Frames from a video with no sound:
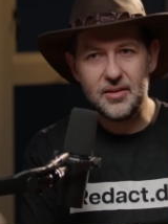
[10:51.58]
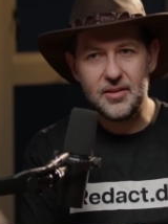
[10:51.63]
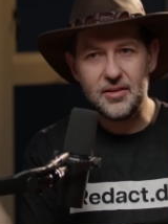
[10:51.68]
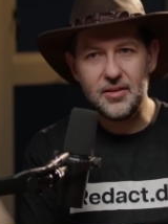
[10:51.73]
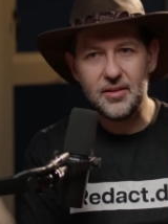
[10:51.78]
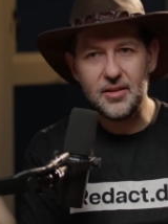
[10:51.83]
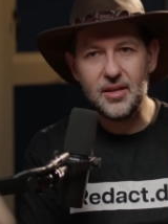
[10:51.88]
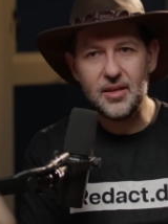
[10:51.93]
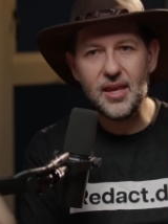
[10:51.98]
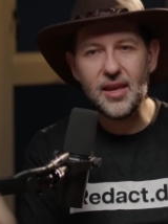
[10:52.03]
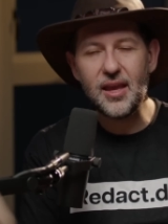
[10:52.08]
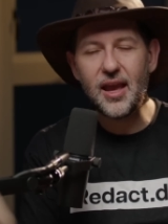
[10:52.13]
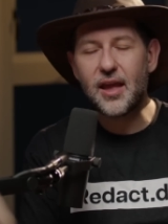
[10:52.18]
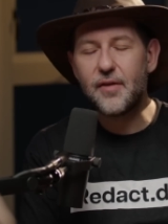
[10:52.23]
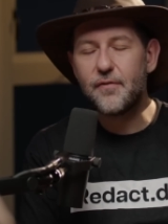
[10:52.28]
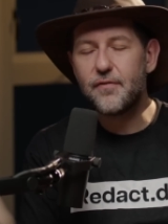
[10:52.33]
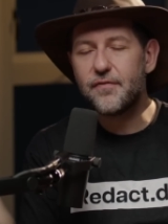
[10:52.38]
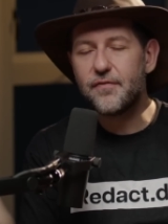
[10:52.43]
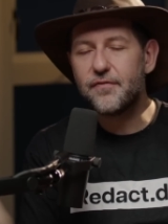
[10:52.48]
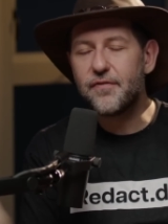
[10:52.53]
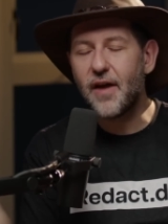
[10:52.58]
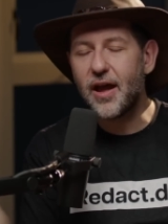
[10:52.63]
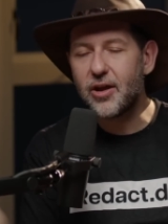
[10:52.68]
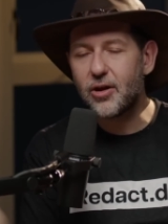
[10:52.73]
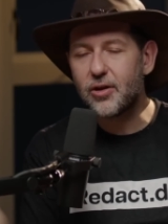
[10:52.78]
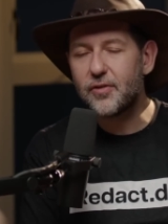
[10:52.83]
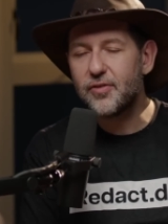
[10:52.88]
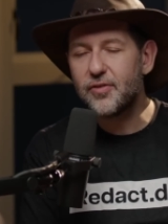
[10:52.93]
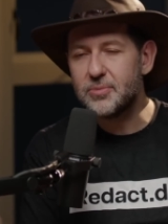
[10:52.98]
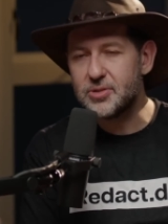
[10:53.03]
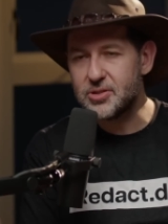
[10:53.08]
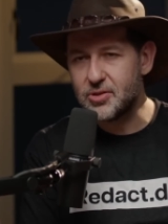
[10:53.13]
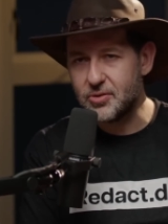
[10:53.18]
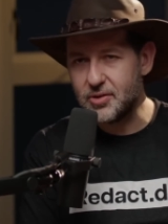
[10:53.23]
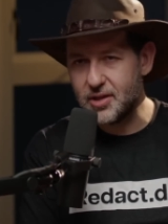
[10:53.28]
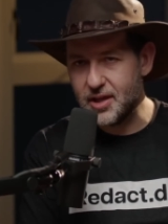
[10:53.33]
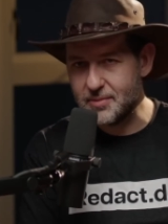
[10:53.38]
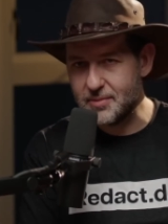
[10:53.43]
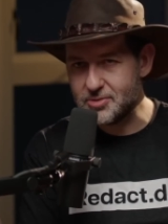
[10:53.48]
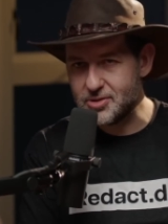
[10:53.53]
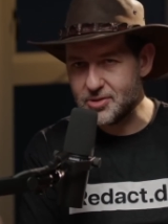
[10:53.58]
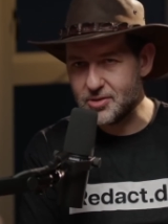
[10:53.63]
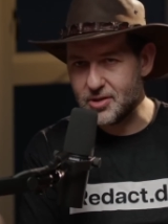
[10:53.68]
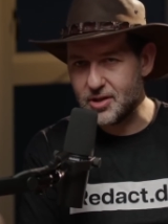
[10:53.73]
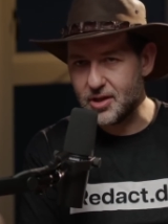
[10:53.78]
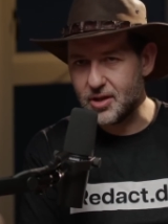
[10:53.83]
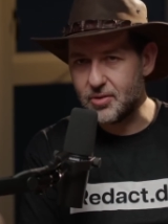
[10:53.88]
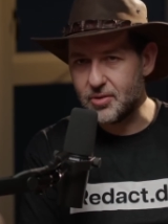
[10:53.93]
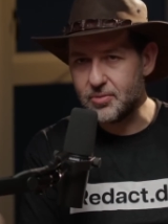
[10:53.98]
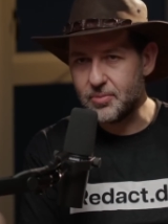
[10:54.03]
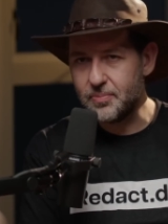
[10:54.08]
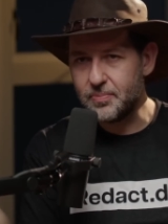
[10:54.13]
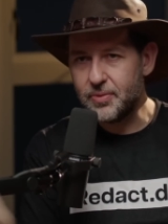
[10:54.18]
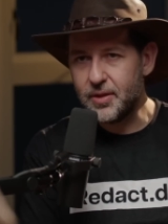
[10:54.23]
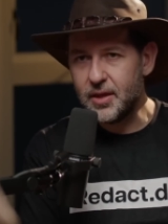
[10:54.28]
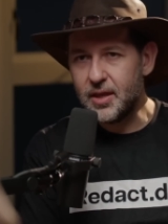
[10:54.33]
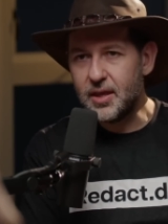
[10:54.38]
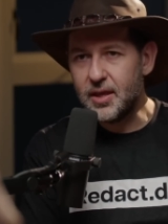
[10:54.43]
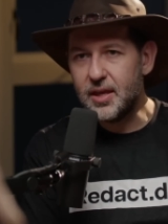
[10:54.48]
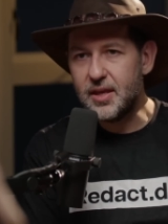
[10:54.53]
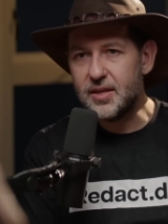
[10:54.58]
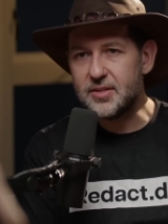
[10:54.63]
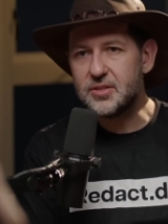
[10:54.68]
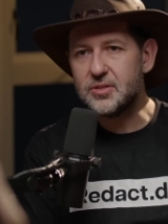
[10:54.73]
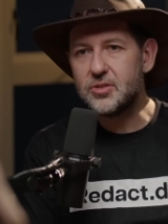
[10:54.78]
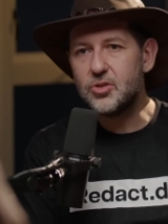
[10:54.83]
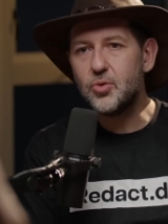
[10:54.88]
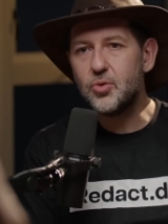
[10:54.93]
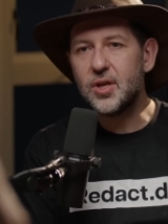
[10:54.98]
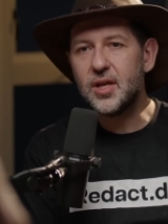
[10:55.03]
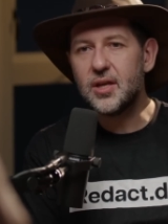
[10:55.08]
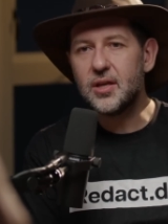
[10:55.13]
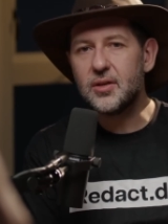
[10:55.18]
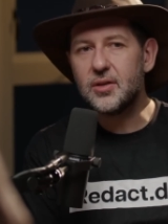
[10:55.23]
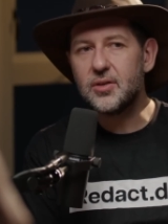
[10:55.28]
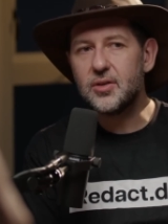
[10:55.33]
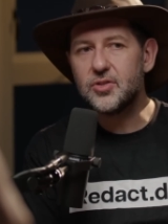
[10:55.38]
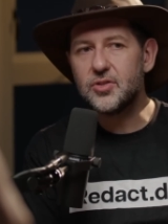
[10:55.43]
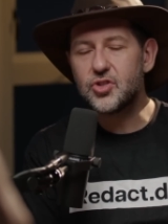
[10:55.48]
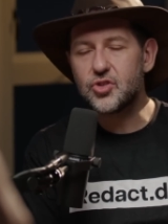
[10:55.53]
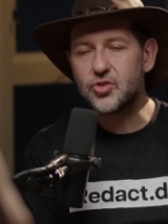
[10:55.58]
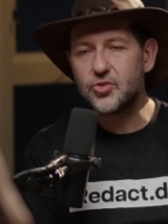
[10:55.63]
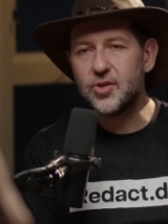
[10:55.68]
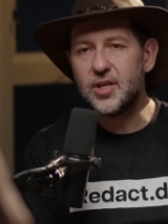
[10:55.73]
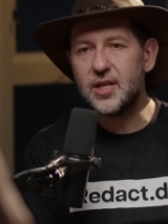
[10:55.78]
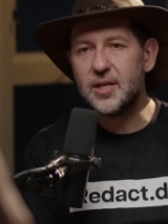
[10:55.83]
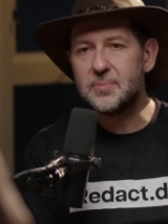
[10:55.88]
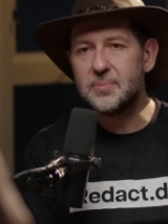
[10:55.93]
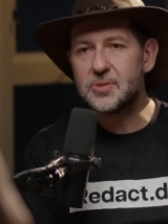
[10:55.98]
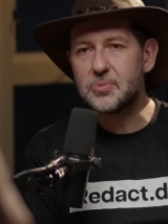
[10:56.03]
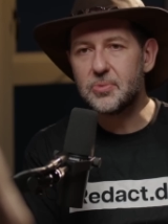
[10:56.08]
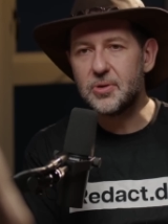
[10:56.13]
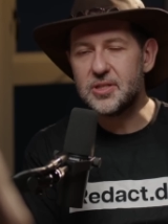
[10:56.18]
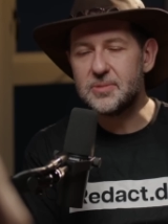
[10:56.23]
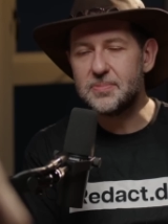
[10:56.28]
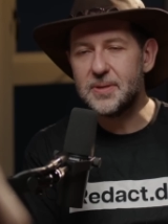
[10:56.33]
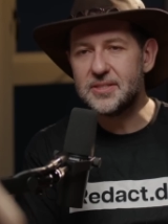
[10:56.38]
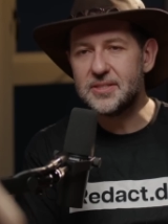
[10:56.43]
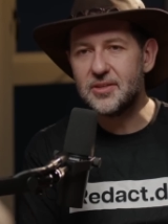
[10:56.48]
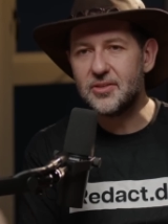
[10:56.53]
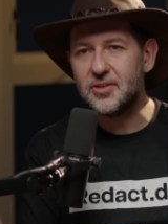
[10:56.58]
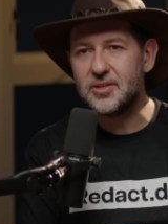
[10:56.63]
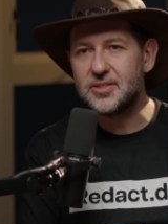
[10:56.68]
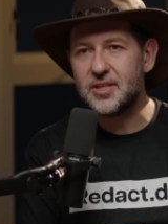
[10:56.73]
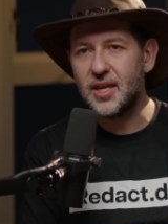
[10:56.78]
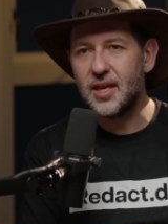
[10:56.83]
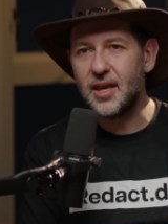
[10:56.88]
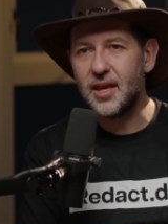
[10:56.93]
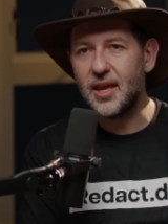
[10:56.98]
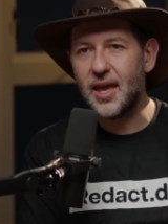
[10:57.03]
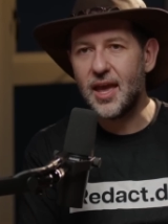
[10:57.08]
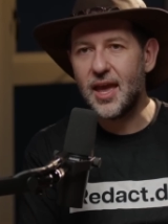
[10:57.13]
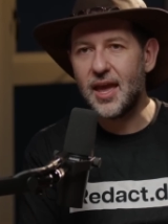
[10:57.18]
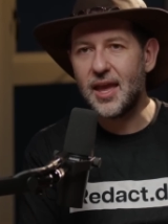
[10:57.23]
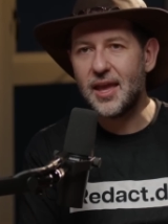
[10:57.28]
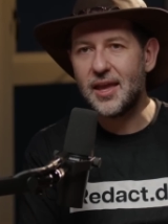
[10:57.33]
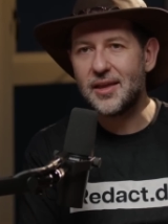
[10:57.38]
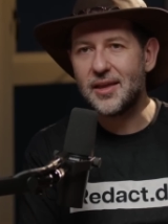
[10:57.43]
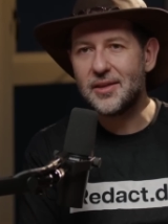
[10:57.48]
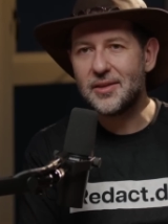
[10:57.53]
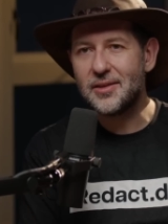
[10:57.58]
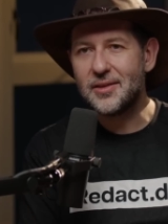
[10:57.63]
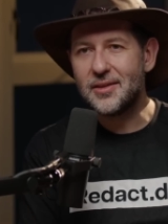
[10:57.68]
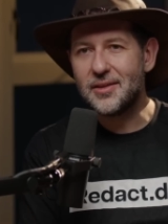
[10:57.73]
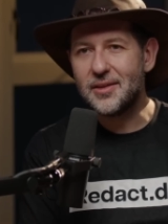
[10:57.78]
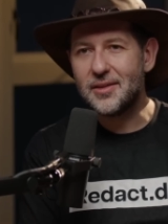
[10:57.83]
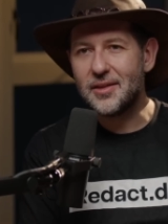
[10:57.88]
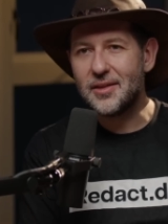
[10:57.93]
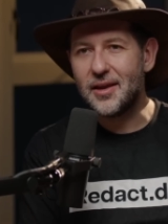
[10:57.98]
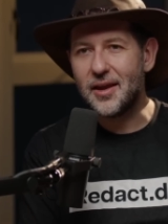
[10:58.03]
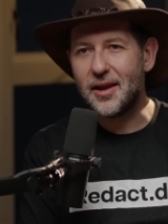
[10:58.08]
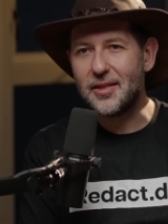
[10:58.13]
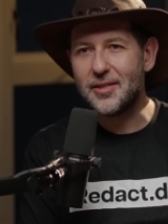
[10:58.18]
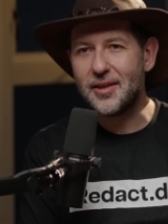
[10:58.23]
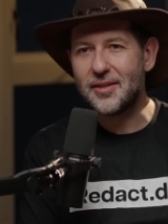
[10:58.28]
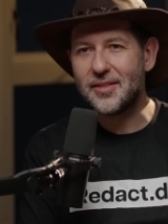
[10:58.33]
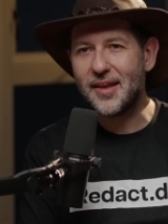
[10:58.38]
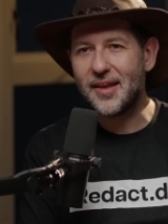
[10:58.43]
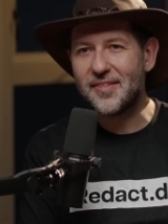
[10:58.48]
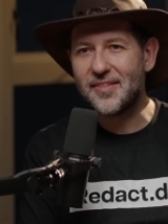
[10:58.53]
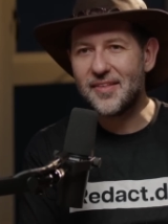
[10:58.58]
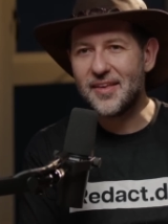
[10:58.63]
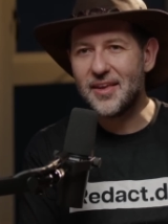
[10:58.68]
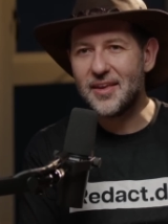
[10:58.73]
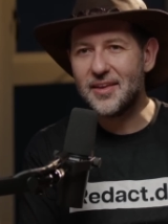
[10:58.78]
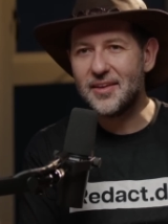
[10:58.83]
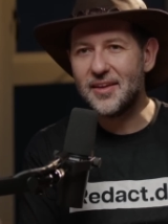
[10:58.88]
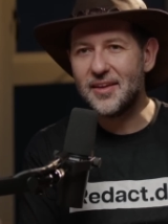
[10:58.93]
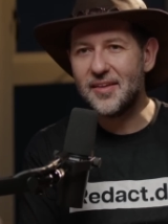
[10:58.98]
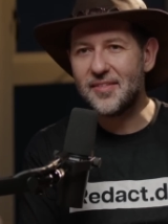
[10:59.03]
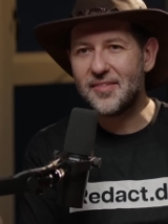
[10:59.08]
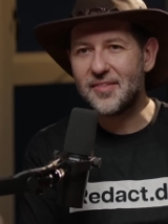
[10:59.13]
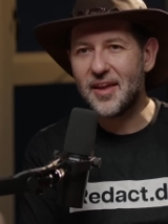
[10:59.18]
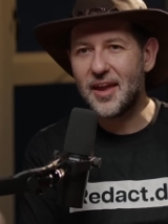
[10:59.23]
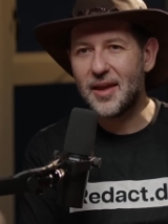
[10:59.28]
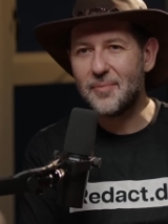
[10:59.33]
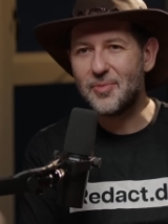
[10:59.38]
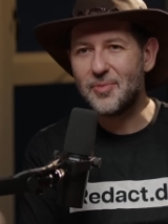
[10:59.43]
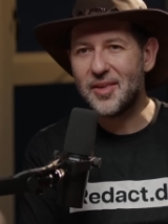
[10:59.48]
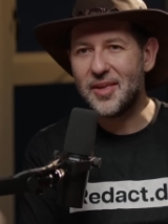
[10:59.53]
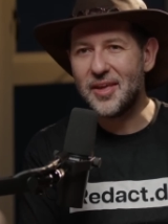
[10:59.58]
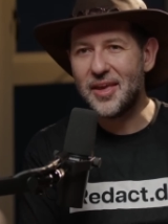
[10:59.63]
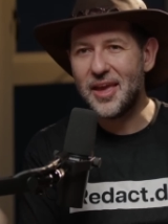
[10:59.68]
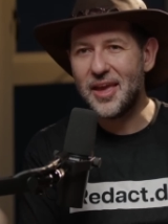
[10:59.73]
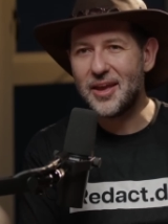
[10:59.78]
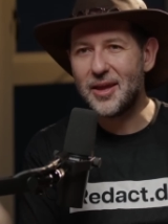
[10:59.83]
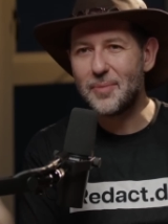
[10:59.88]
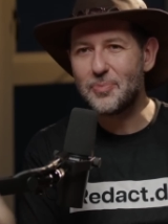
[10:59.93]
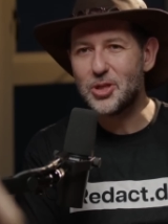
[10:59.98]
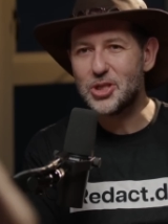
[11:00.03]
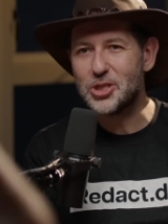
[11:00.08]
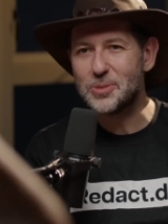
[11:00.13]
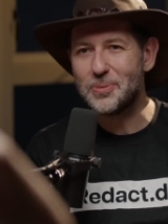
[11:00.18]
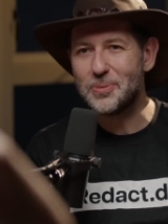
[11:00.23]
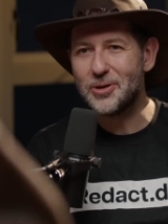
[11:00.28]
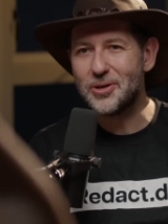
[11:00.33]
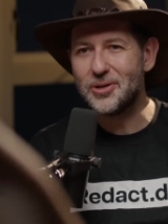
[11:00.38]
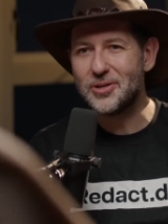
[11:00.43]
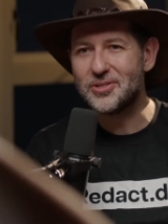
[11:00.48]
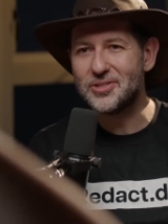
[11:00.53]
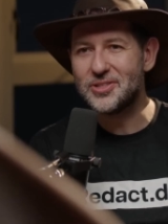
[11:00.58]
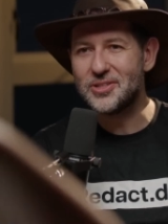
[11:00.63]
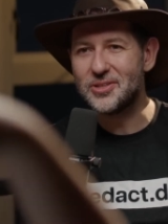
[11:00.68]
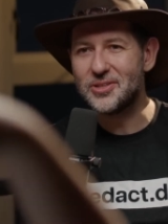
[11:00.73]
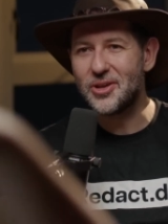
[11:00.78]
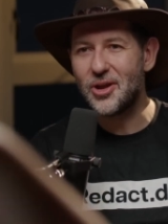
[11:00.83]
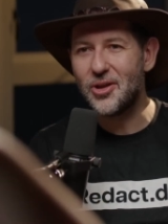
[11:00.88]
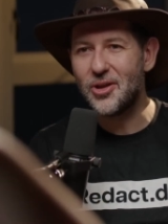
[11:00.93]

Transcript: he got fired from his own game studio. He's doing streams where he's basically saying, hey, I think that's it. It's time to hang up the spurs and call